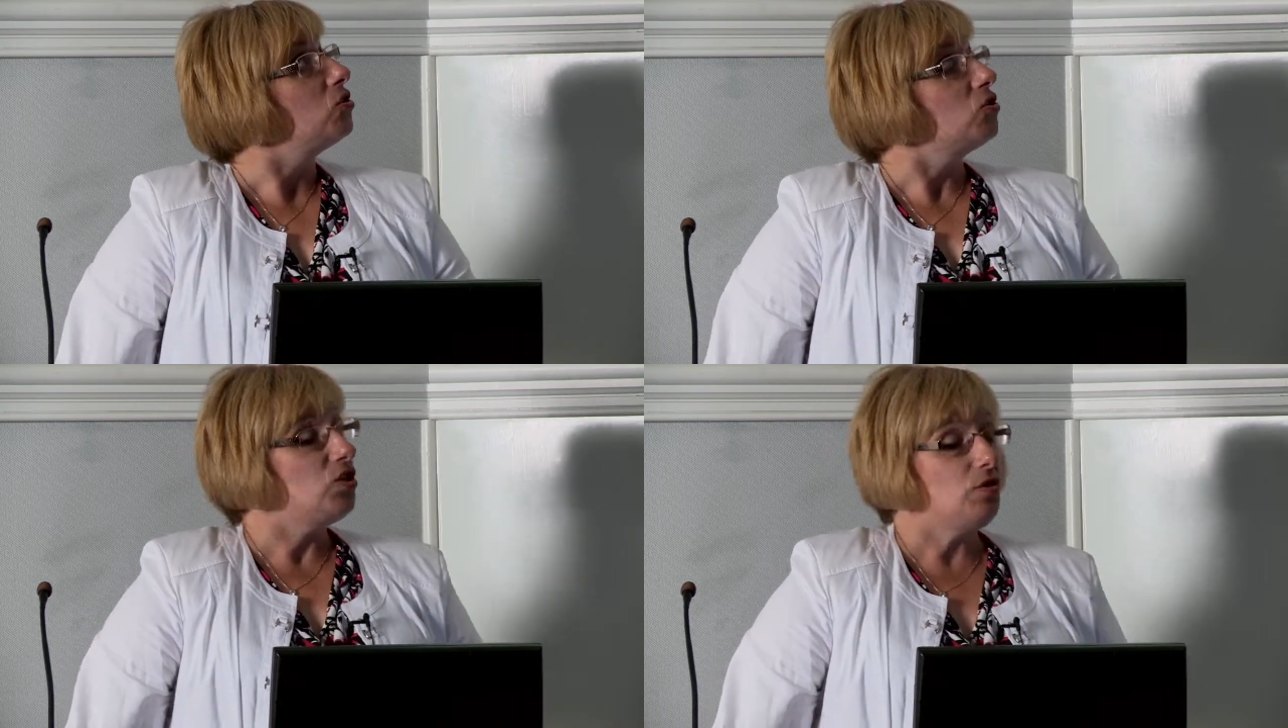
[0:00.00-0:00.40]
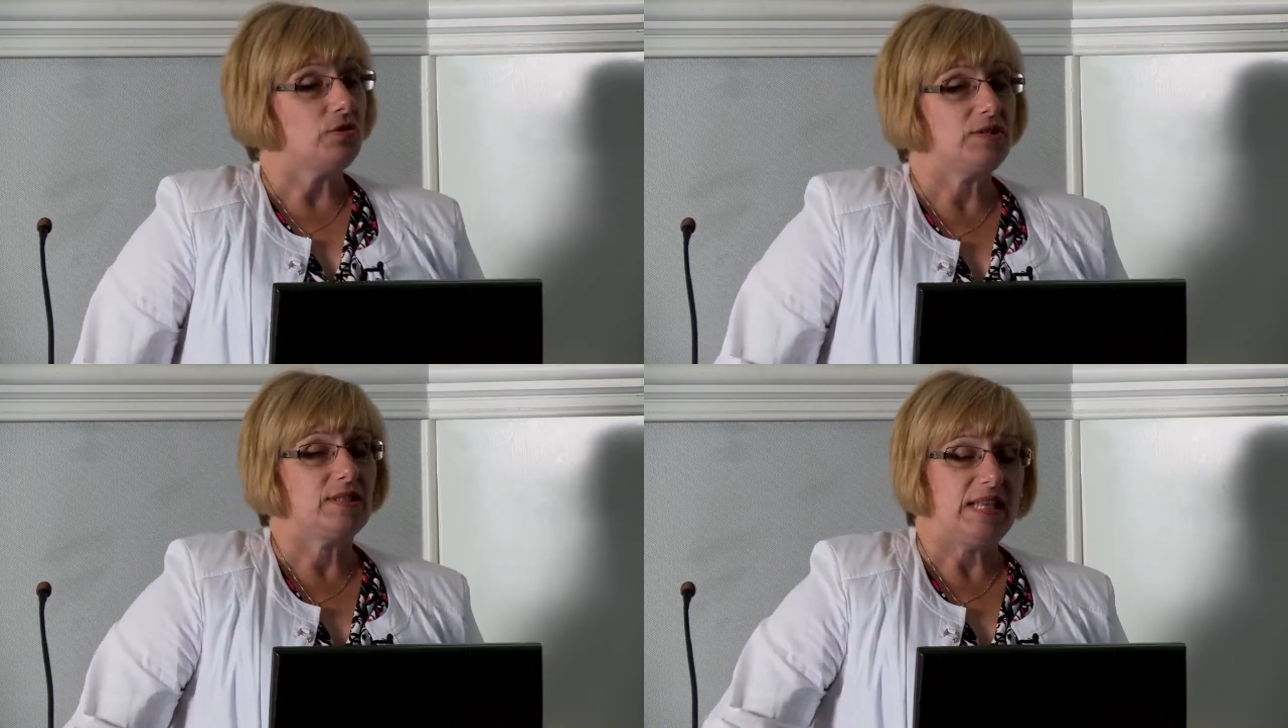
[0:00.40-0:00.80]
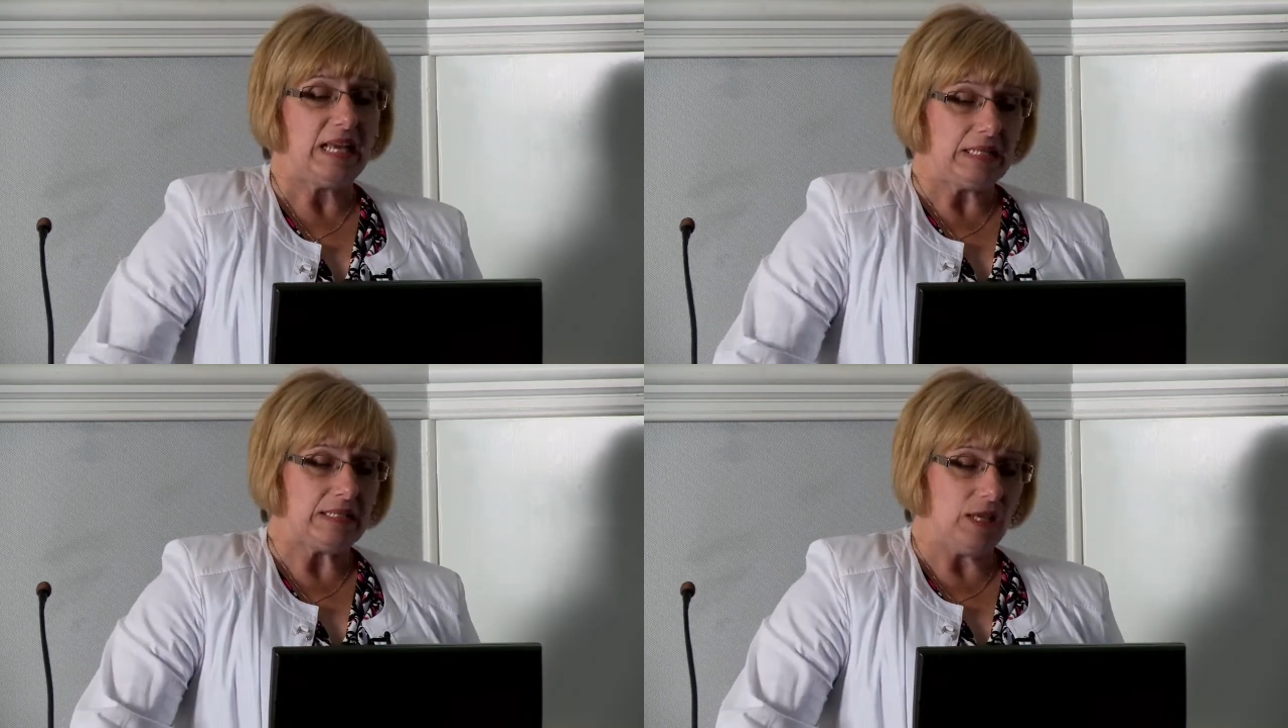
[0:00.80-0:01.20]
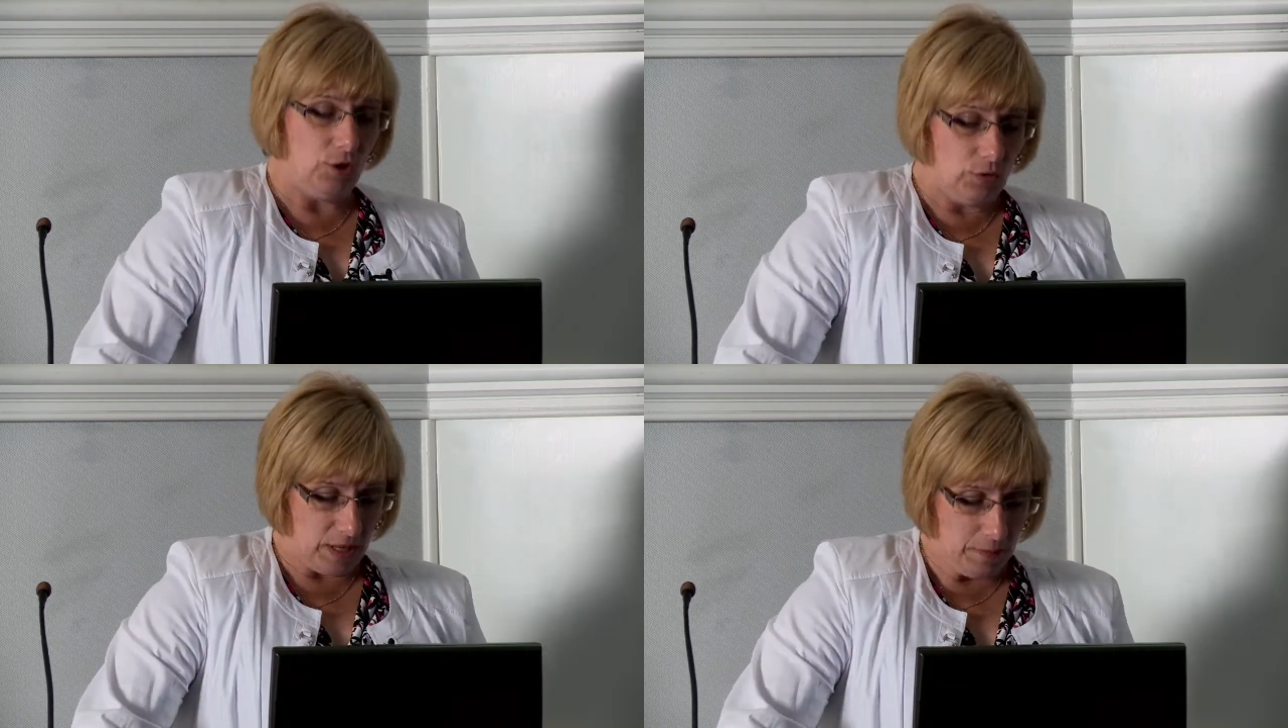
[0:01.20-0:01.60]
So there's things that
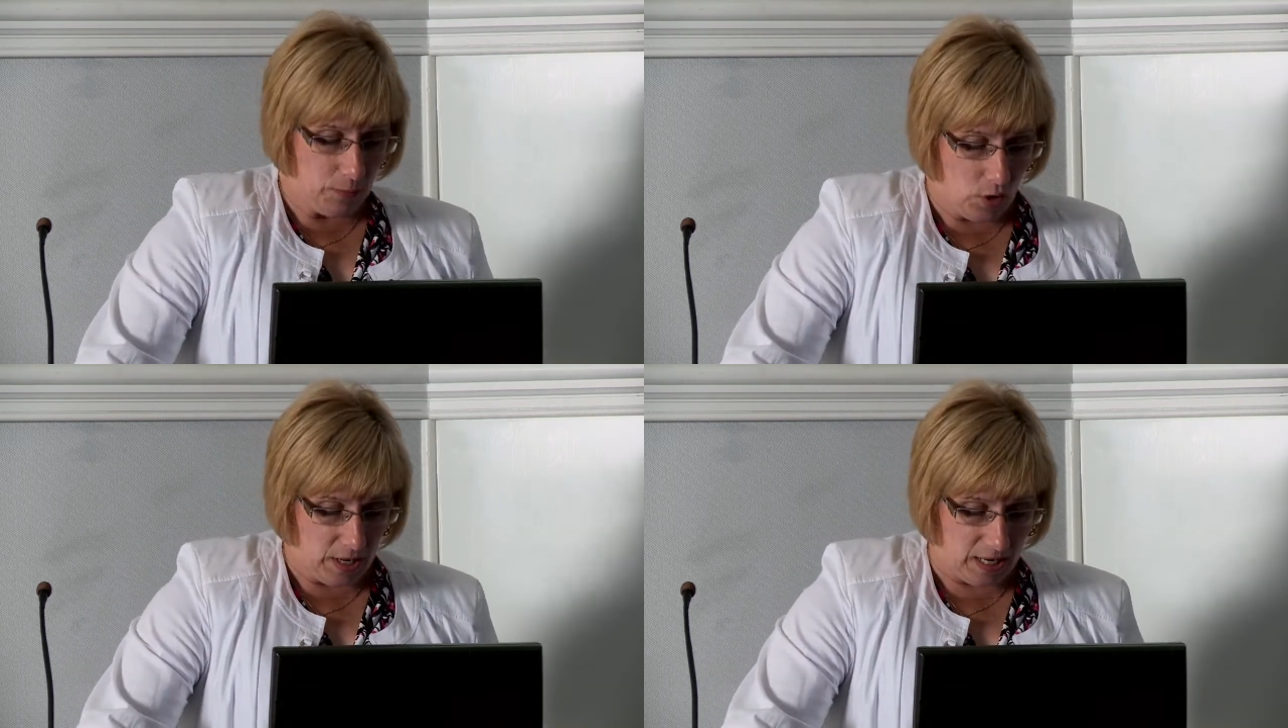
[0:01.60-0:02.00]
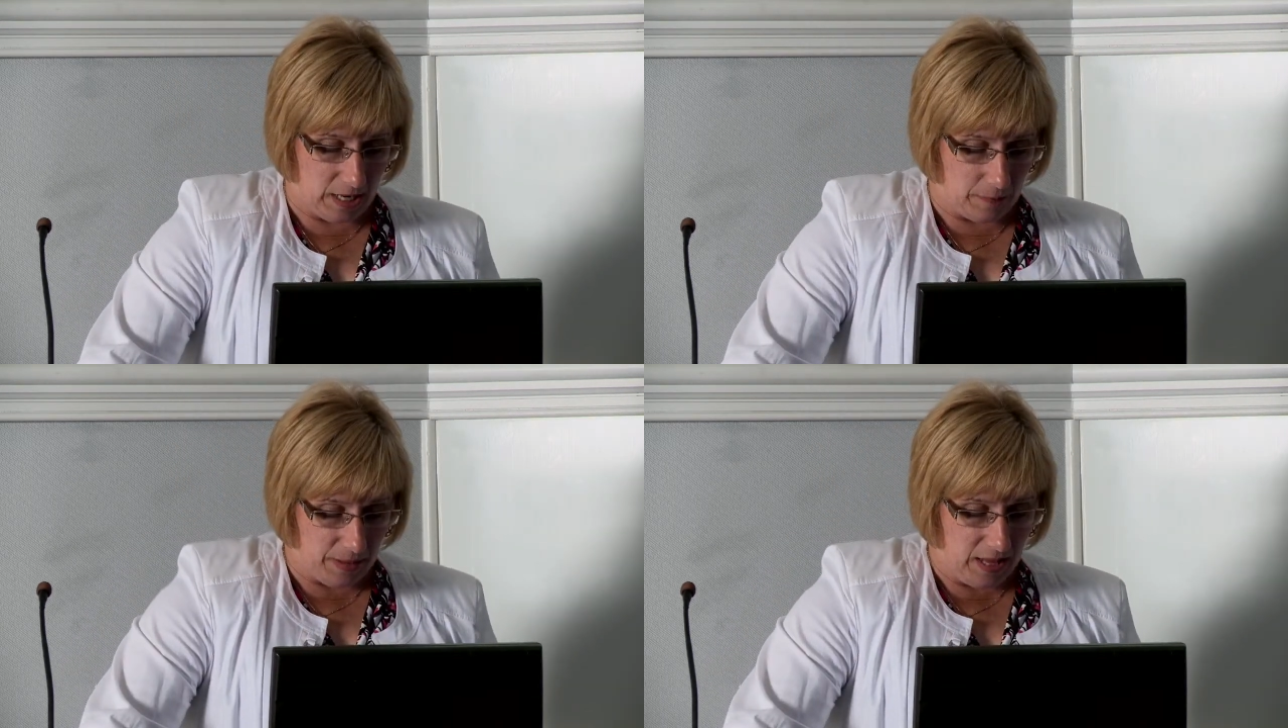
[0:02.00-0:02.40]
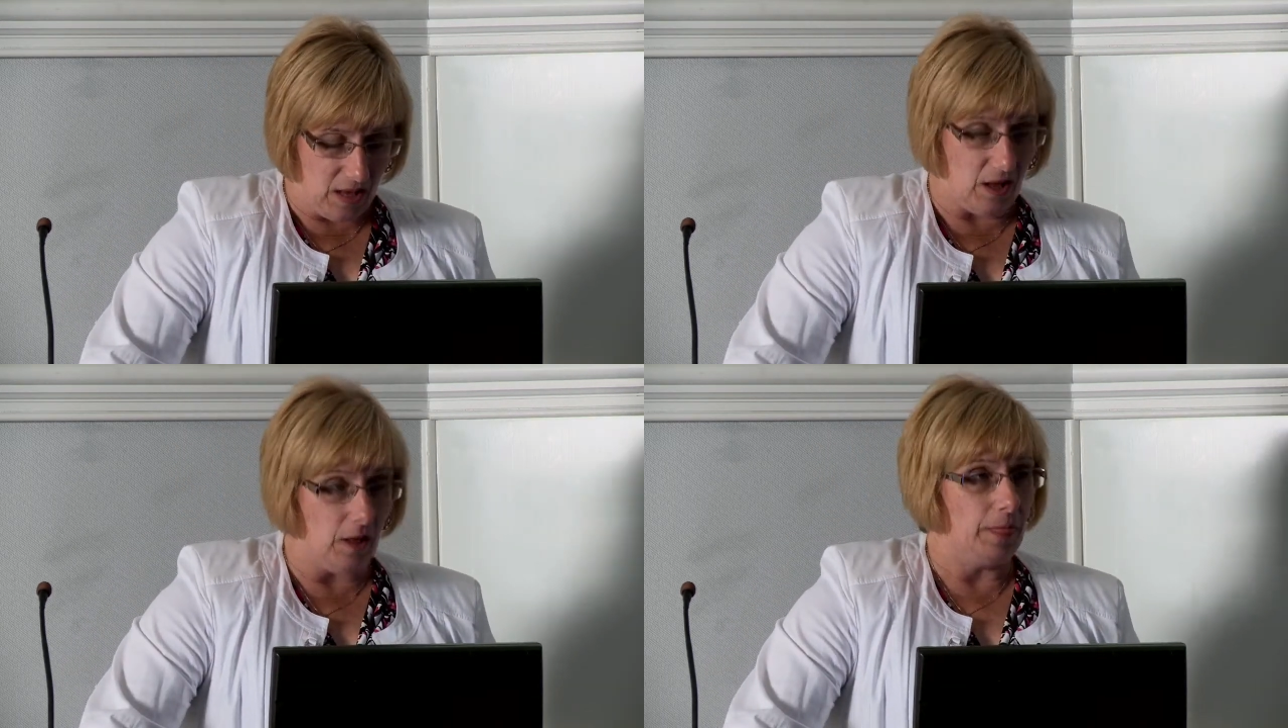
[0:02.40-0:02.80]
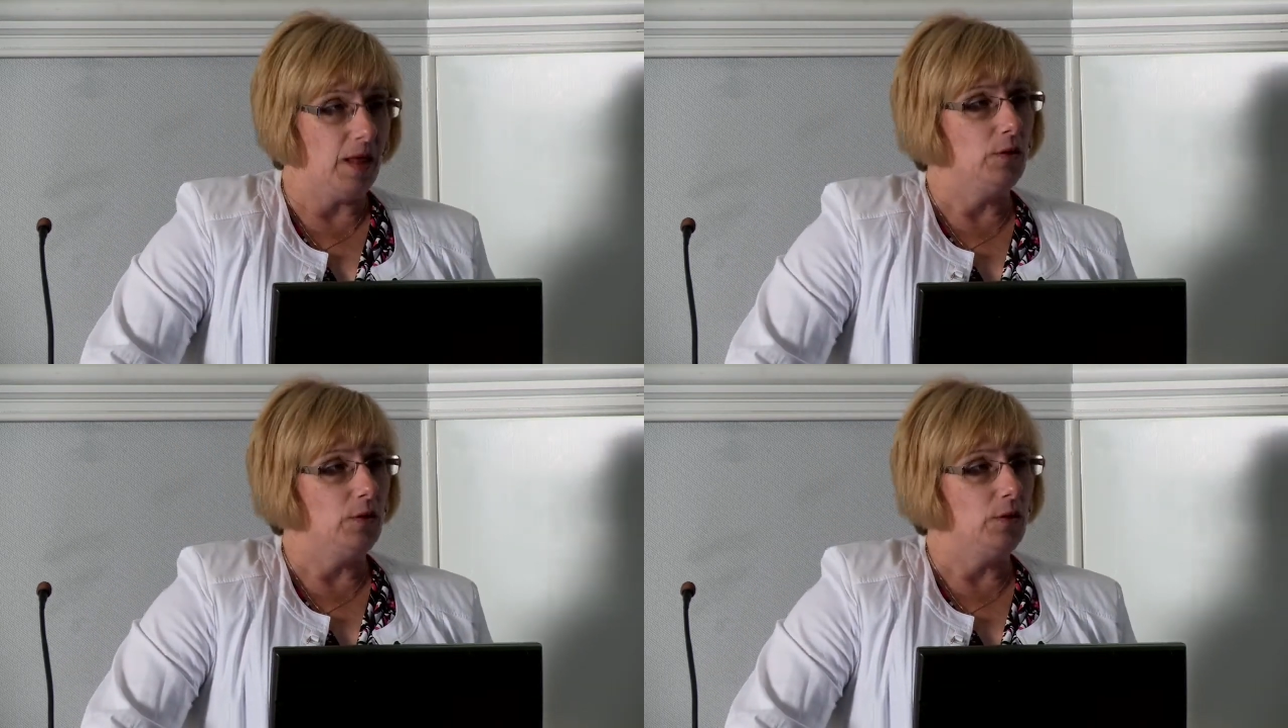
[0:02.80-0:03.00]
you can put in an appeal